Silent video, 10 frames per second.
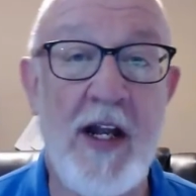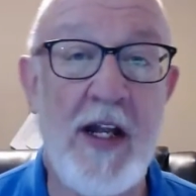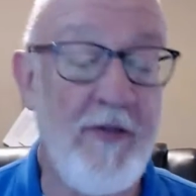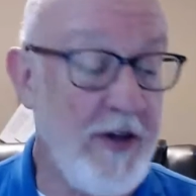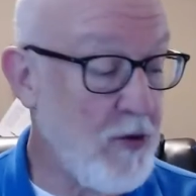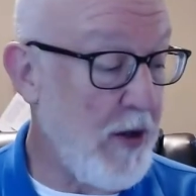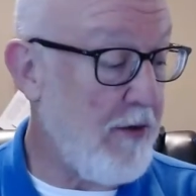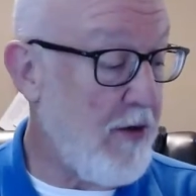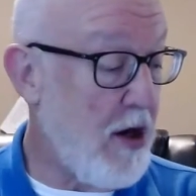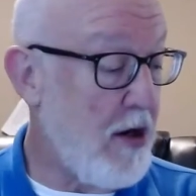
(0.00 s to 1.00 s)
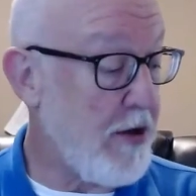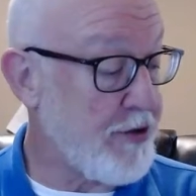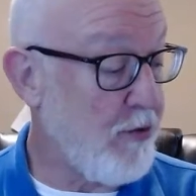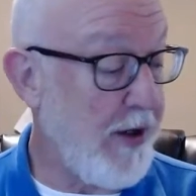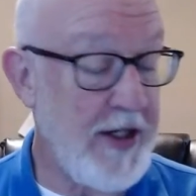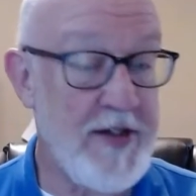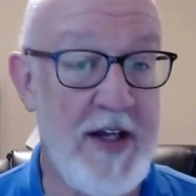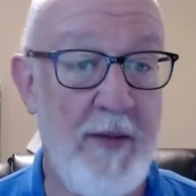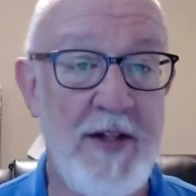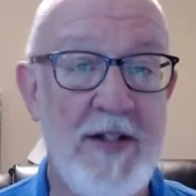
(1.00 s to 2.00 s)
11, and 12, all those reading
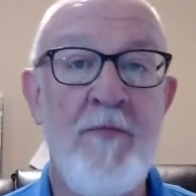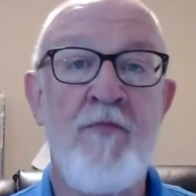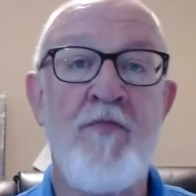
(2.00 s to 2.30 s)
assignments.